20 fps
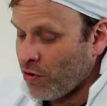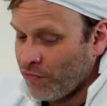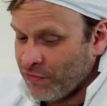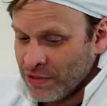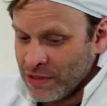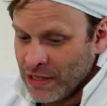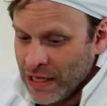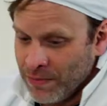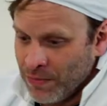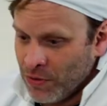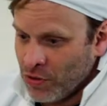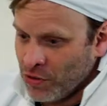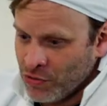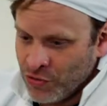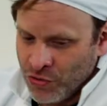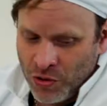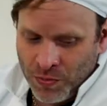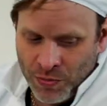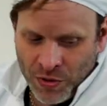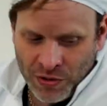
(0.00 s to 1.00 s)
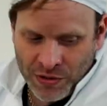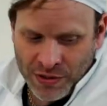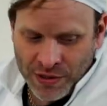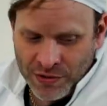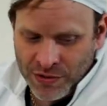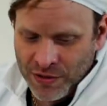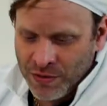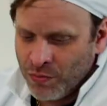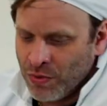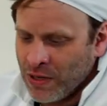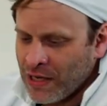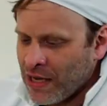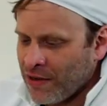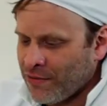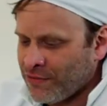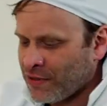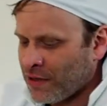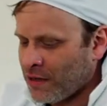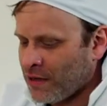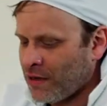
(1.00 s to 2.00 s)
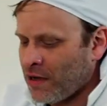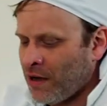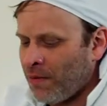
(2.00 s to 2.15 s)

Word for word: obviously because your immune system, when there's a,